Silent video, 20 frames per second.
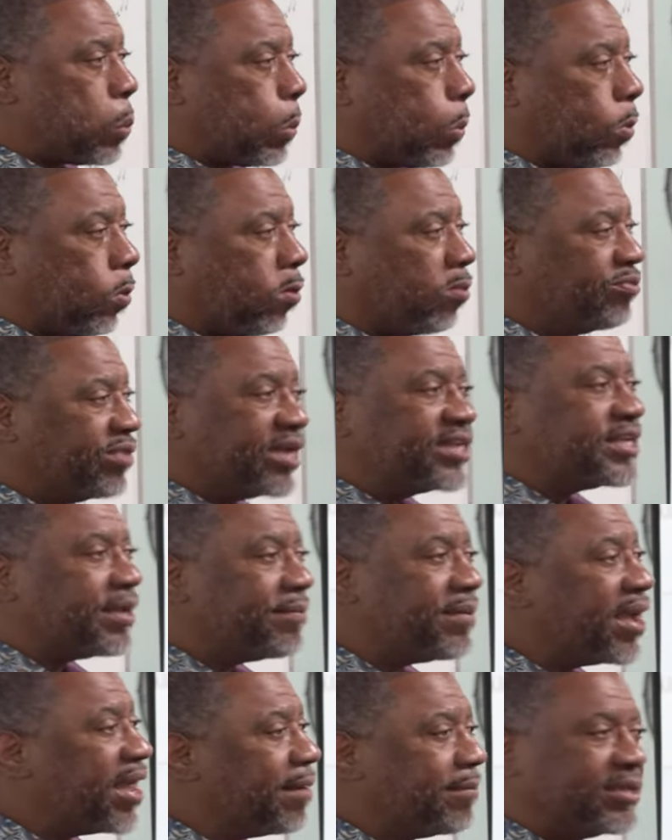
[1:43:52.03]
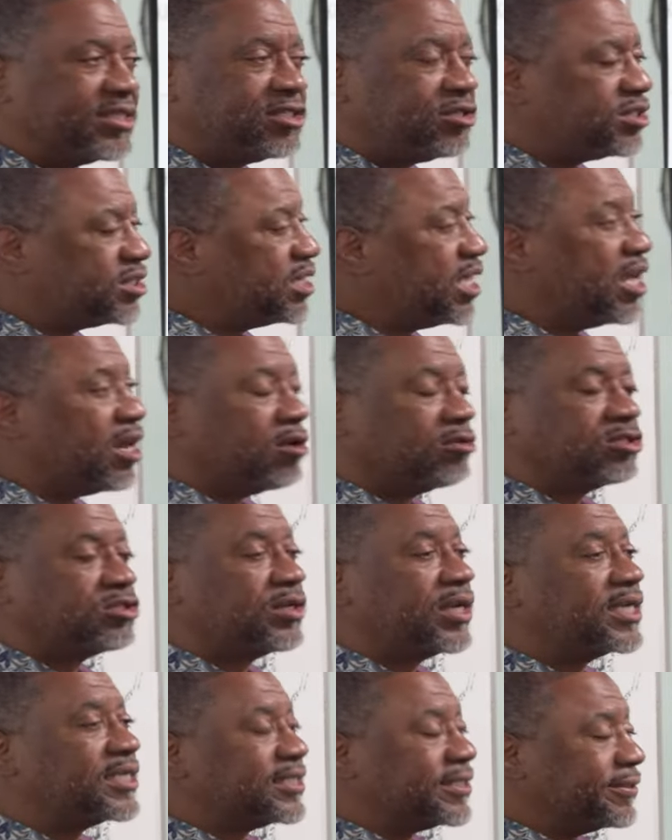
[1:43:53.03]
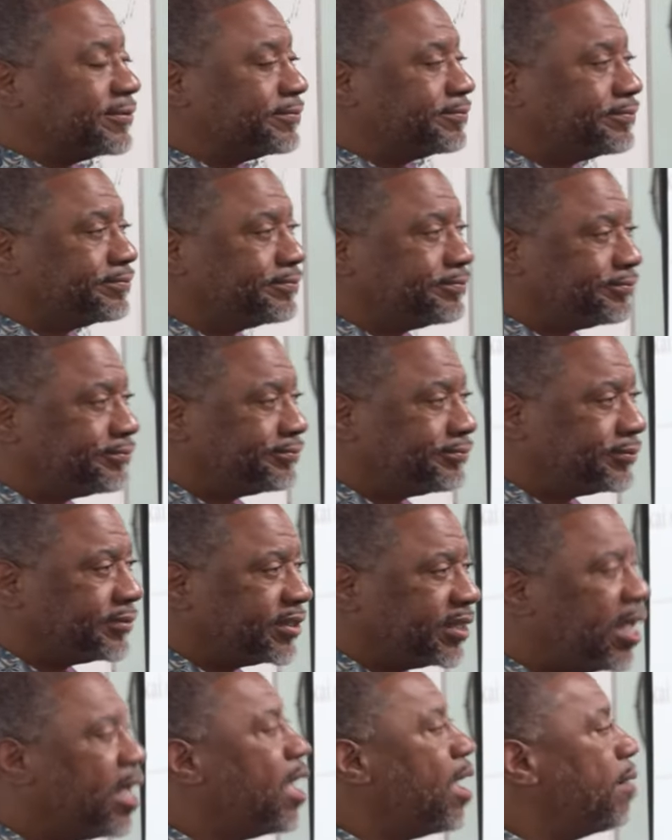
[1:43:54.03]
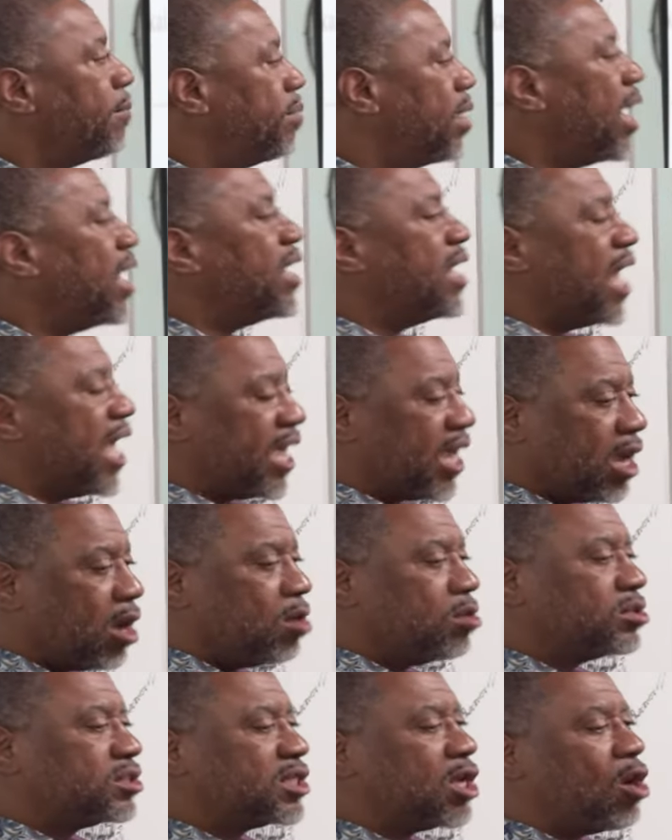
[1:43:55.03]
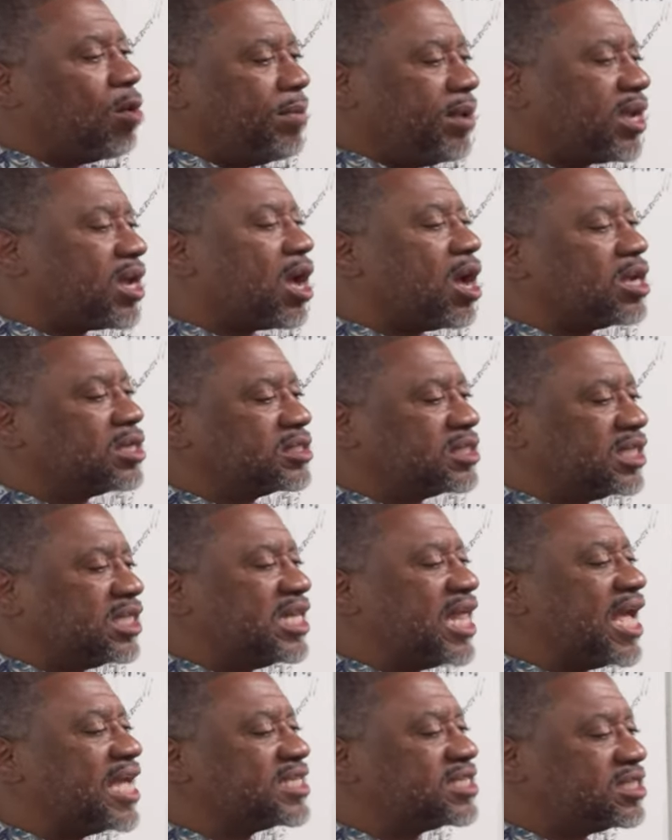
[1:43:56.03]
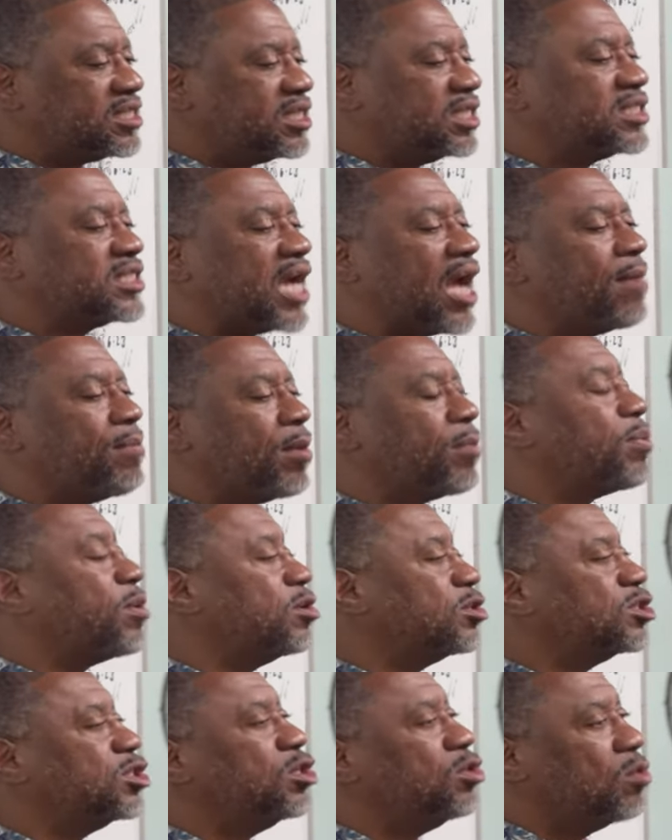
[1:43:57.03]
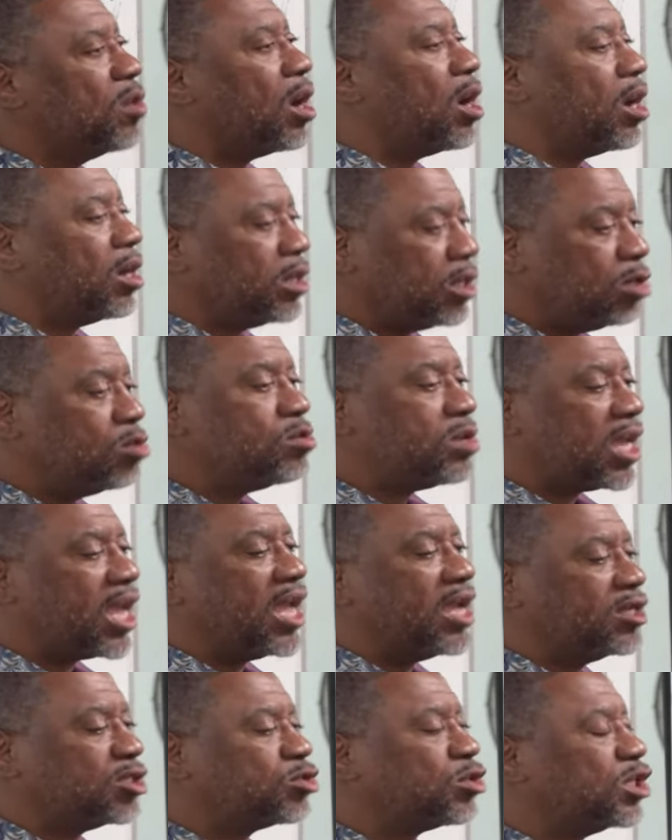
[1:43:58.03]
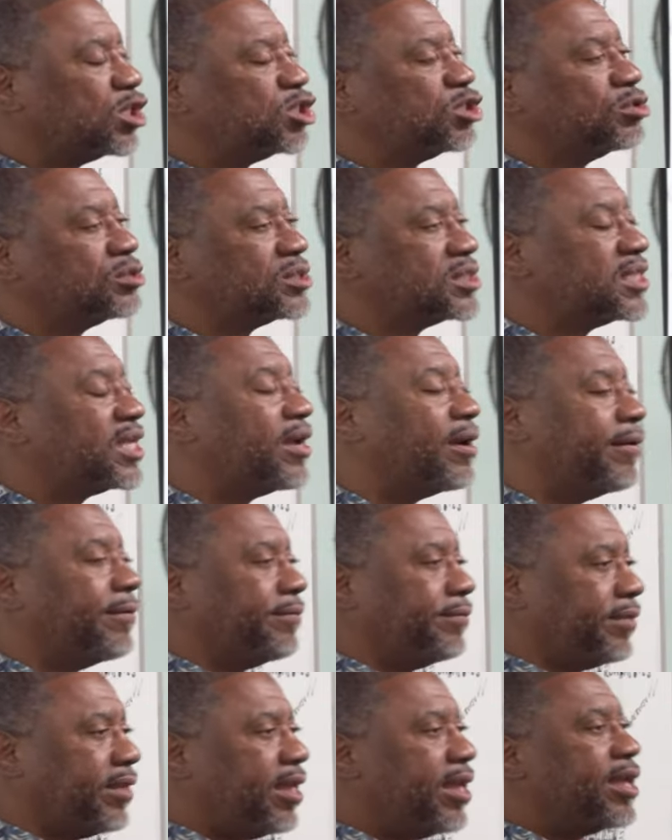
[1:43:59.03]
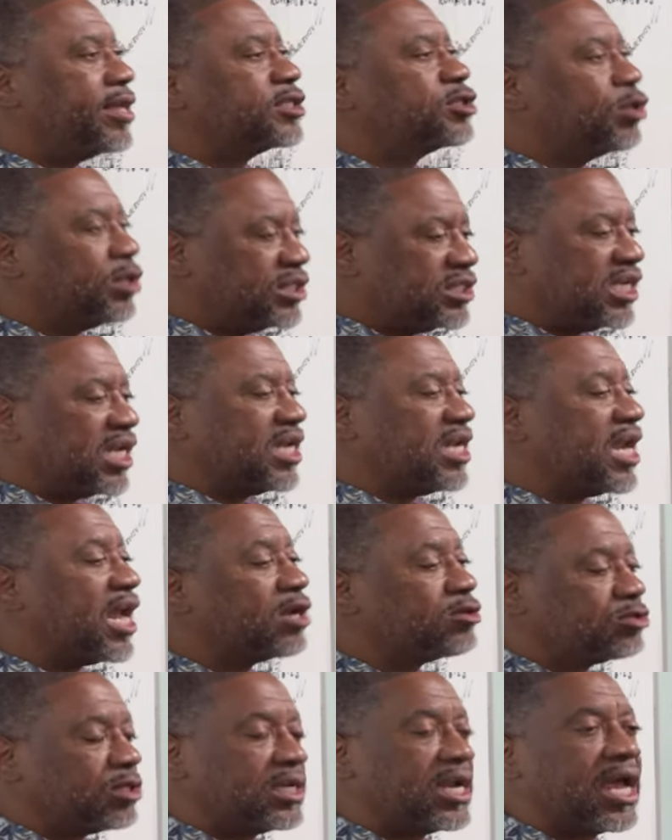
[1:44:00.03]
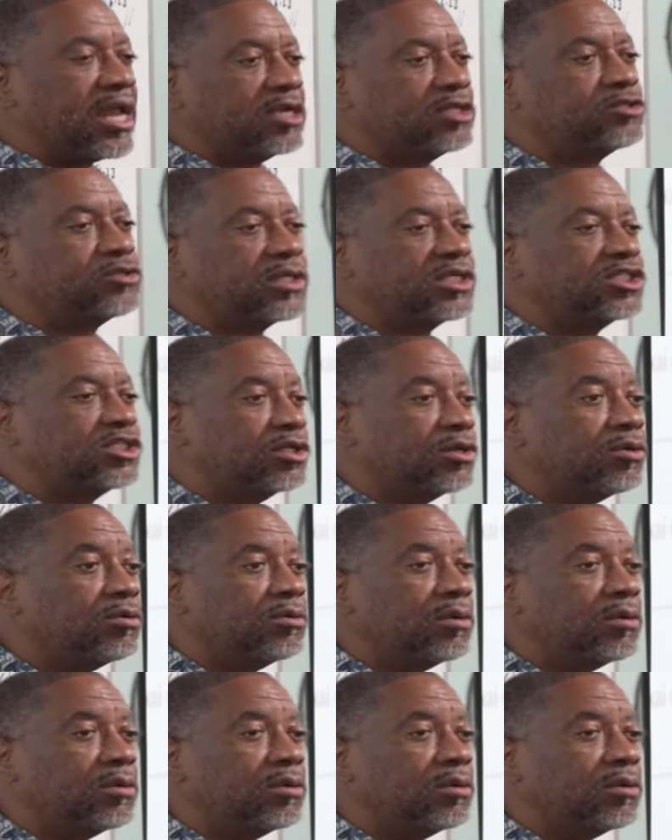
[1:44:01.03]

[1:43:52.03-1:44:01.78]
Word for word: That's your man, but you still don't trust him. But that goes on because that's the type of person you are. You can't trust yourself. So it's just natural not to trust Yahuwah.